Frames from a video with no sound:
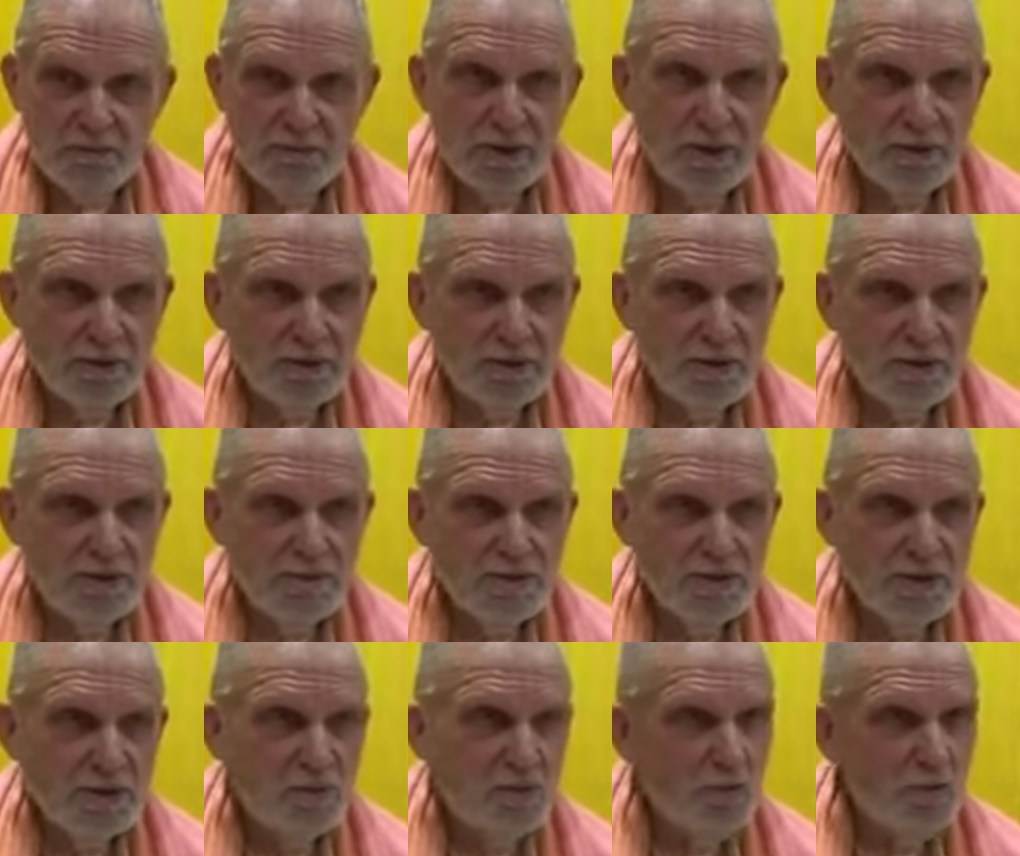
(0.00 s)
my Gurudev
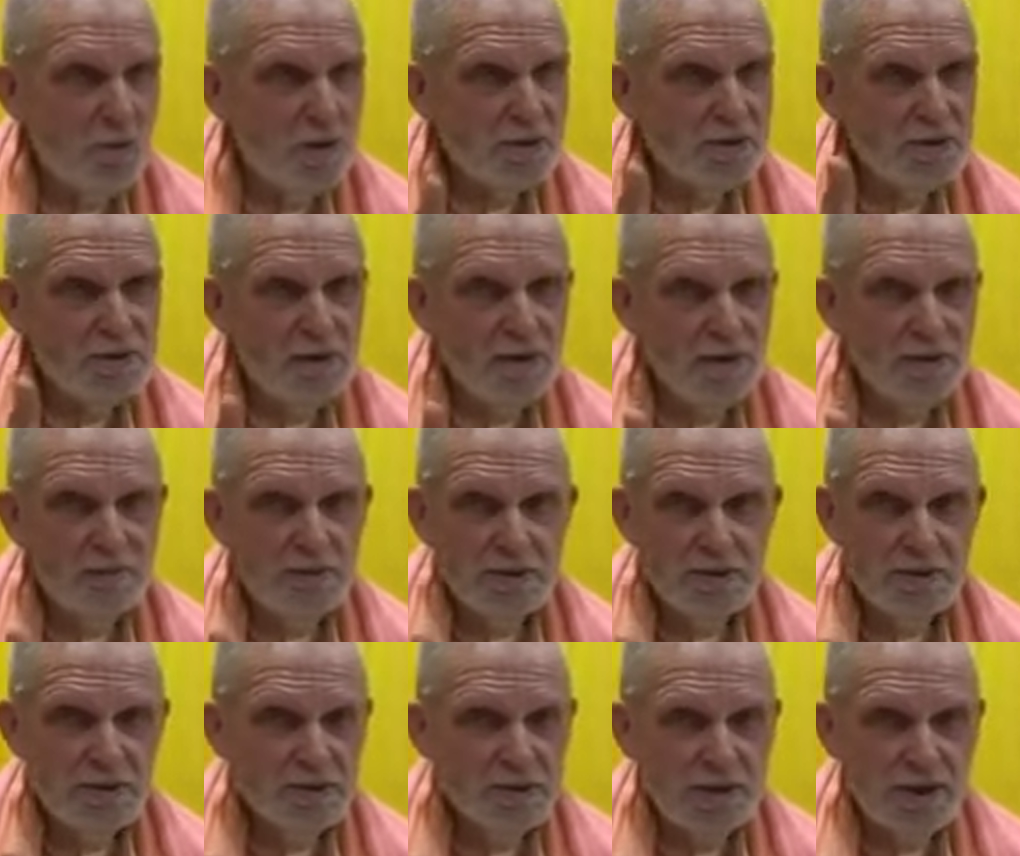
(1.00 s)
said, 1 time
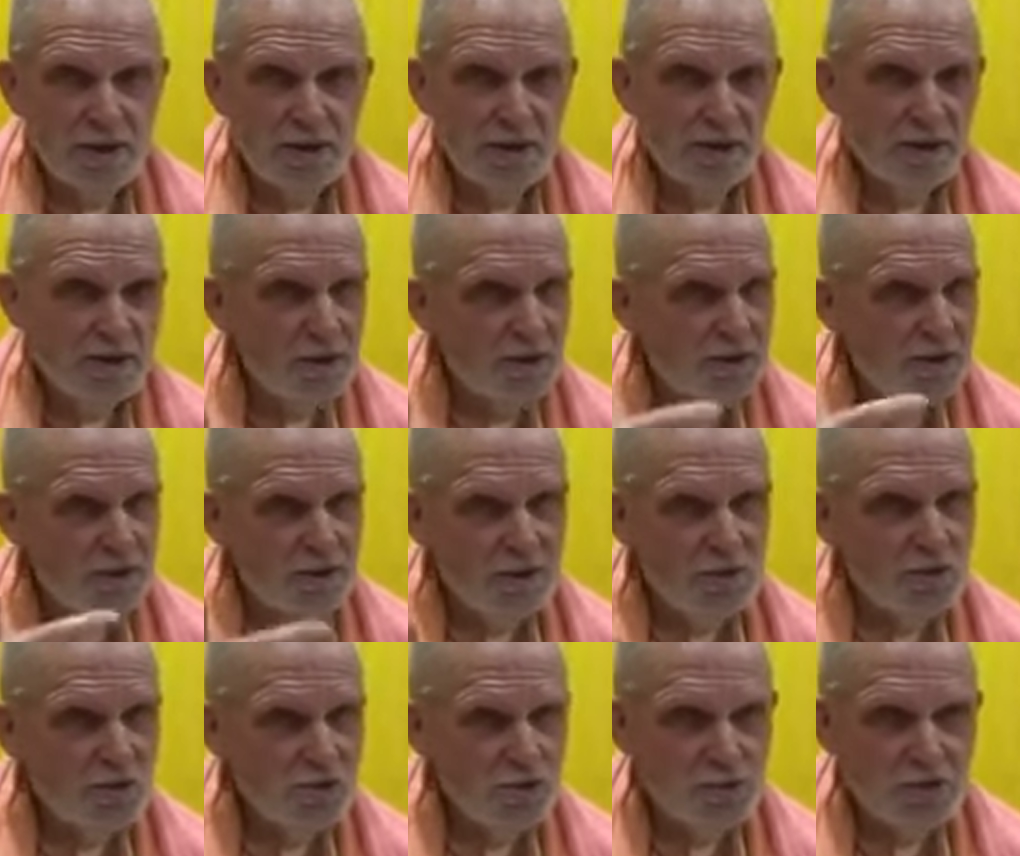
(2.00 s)
is okay,
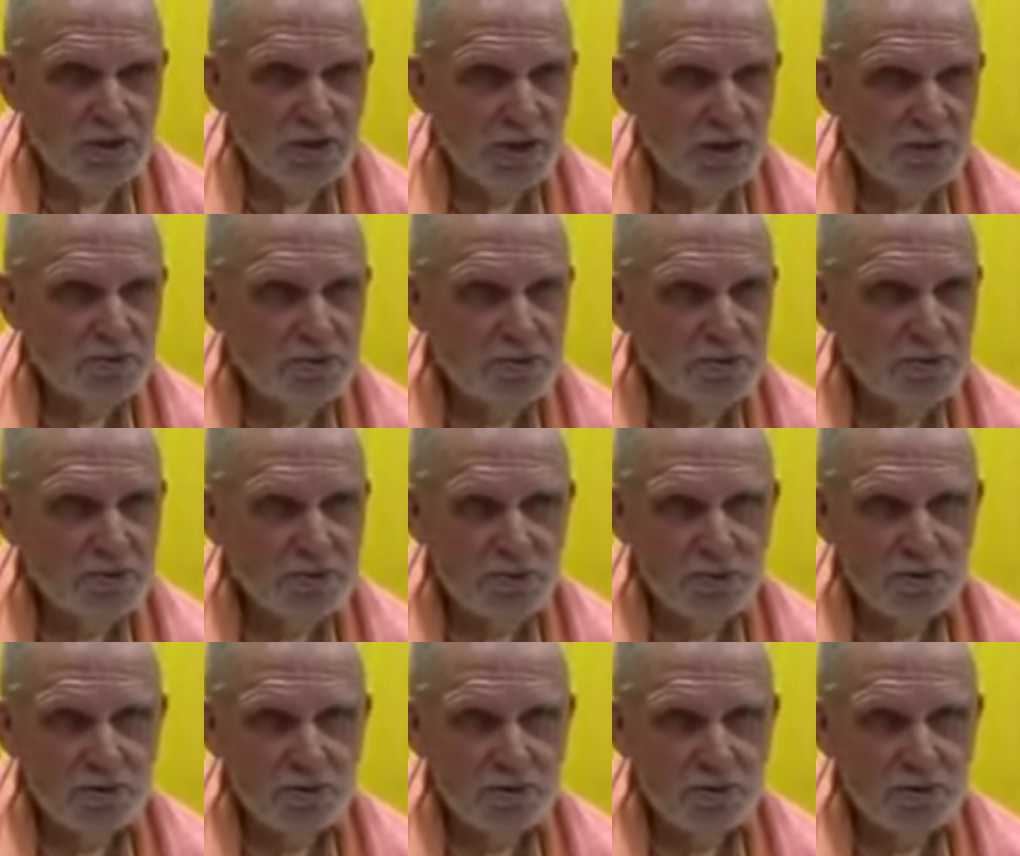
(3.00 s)
2 times